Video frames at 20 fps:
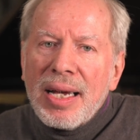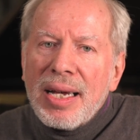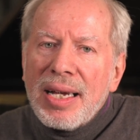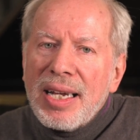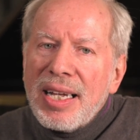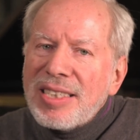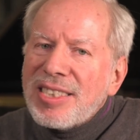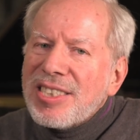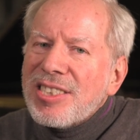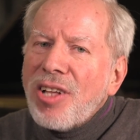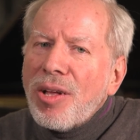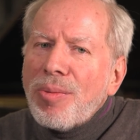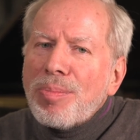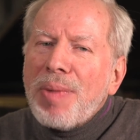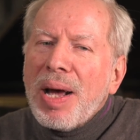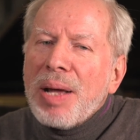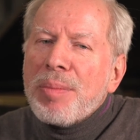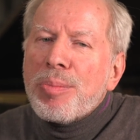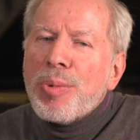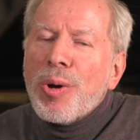It's not
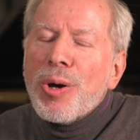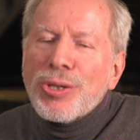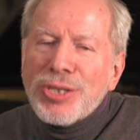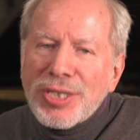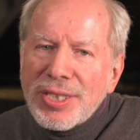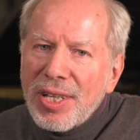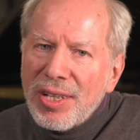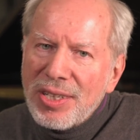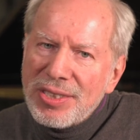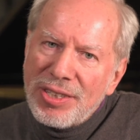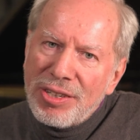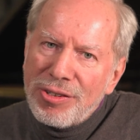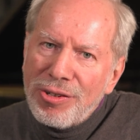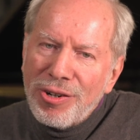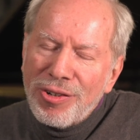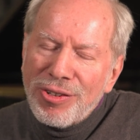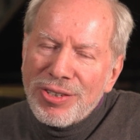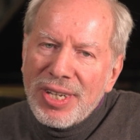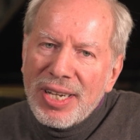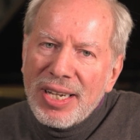my personal
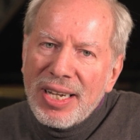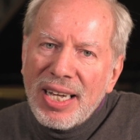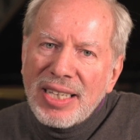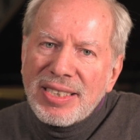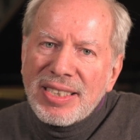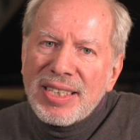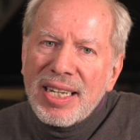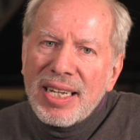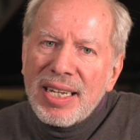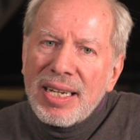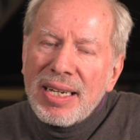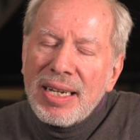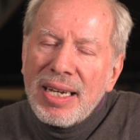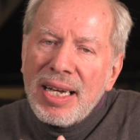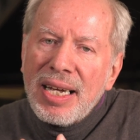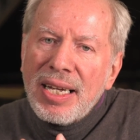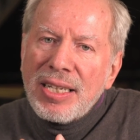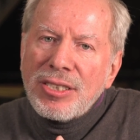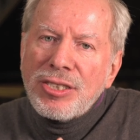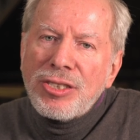recording. It's a
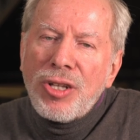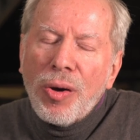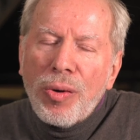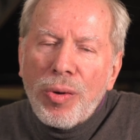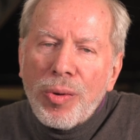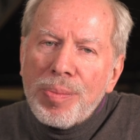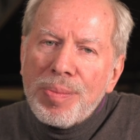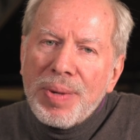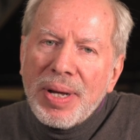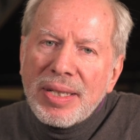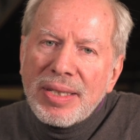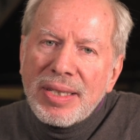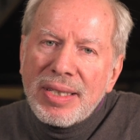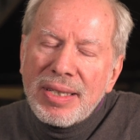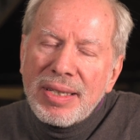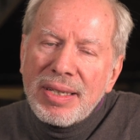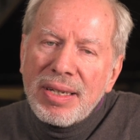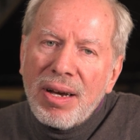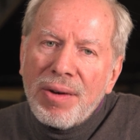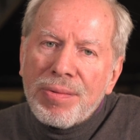
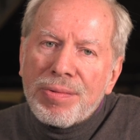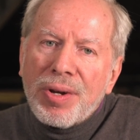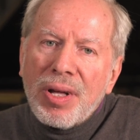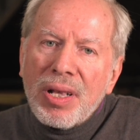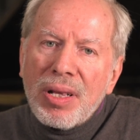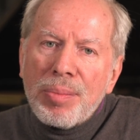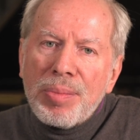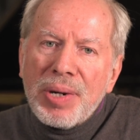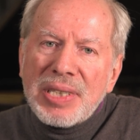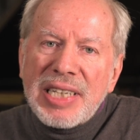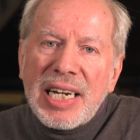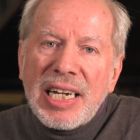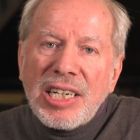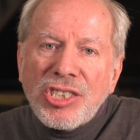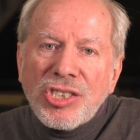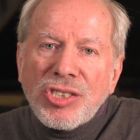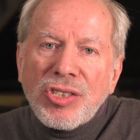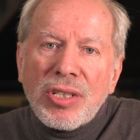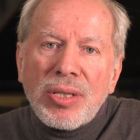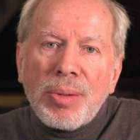document of
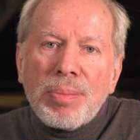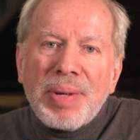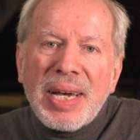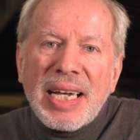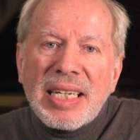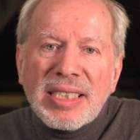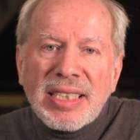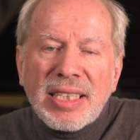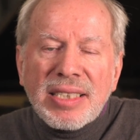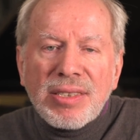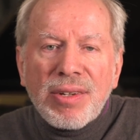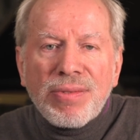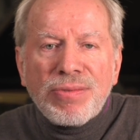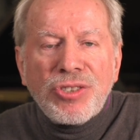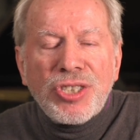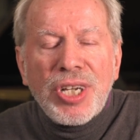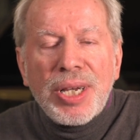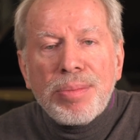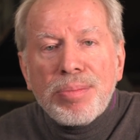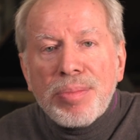collaboration on the basis of
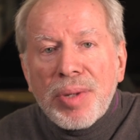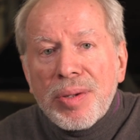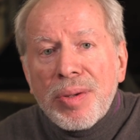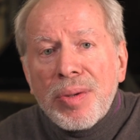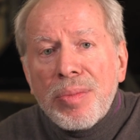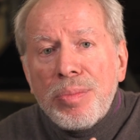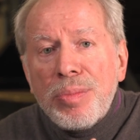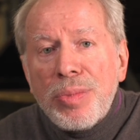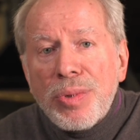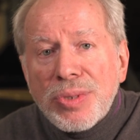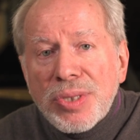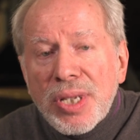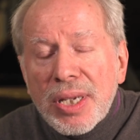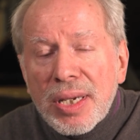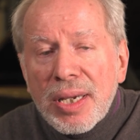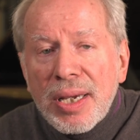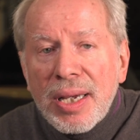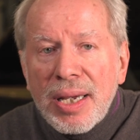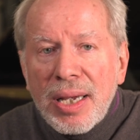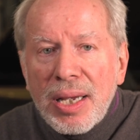chamber
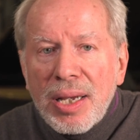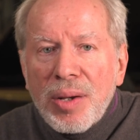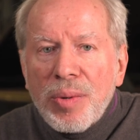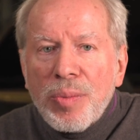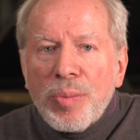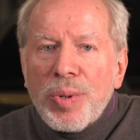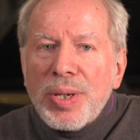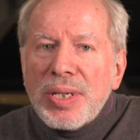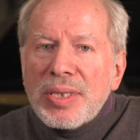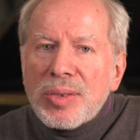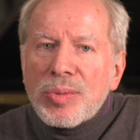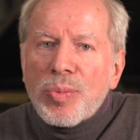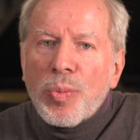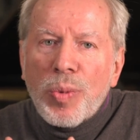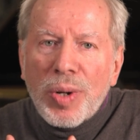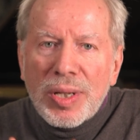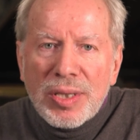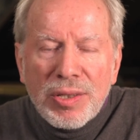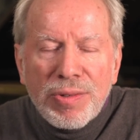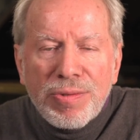music with
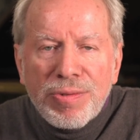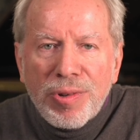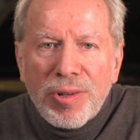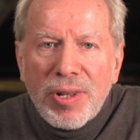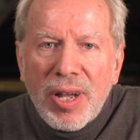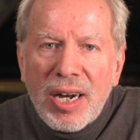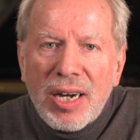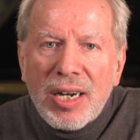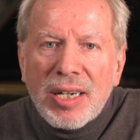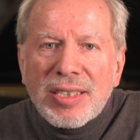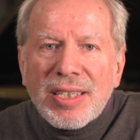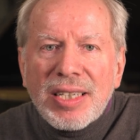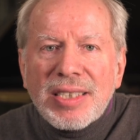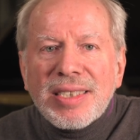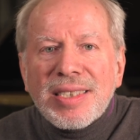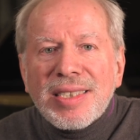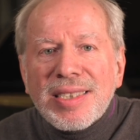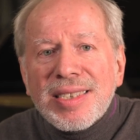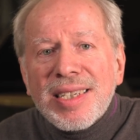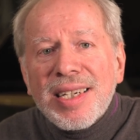wonderful
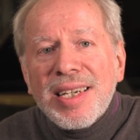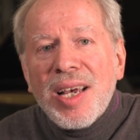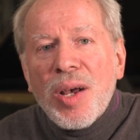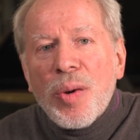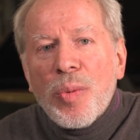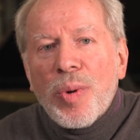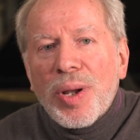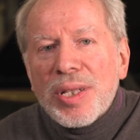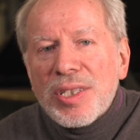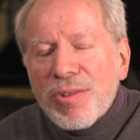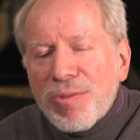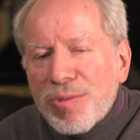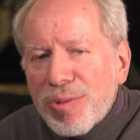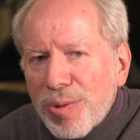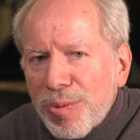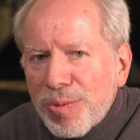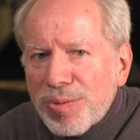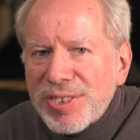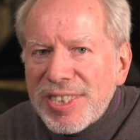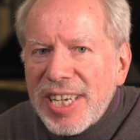artists,
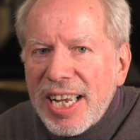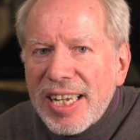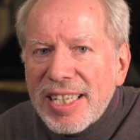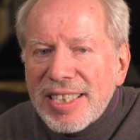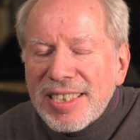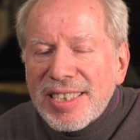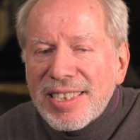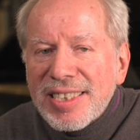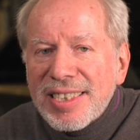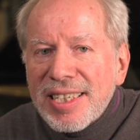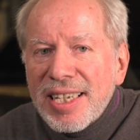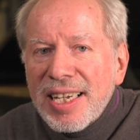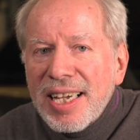wonderful friends,